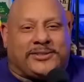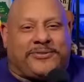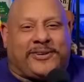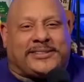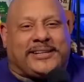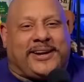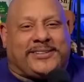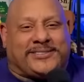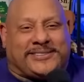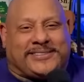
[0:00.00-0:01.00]
well,
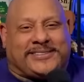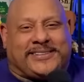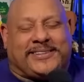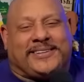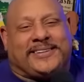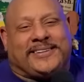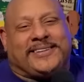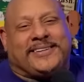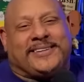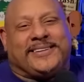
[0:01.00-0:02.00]
She, she, was an axe
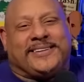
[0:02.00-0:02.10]
murderer,